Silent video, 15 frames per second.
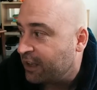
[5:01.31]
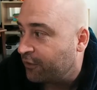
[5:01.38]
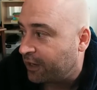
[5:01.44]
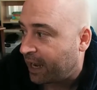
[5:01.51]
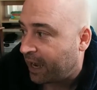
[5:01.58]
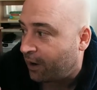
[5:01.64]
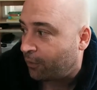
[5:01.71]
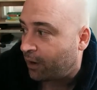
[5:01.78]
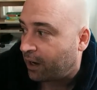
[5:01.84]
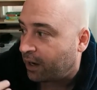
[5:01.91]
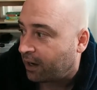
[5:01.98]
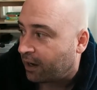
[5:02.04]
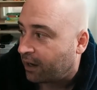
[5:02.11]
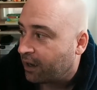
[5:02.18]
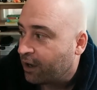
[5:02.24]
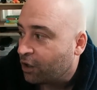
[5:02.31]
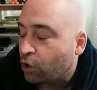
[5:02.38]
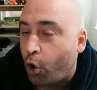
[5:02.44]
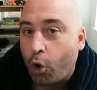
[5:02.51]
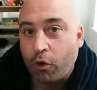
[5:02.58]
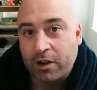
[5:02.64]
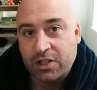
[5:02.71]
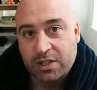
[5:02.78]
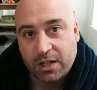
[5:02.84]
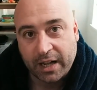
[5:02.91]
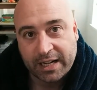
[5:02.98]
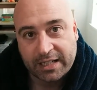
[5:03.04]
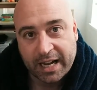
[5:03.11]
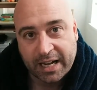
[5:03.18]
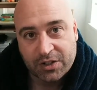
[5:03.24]
even how chorus
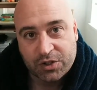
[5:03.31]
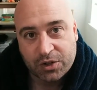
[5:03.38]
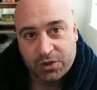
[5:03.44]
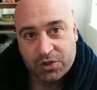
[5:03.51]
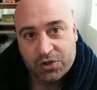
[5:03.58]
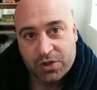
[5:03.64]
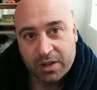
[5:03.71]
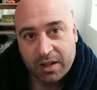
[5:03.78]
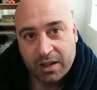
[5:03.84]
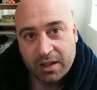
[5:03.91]
line dancers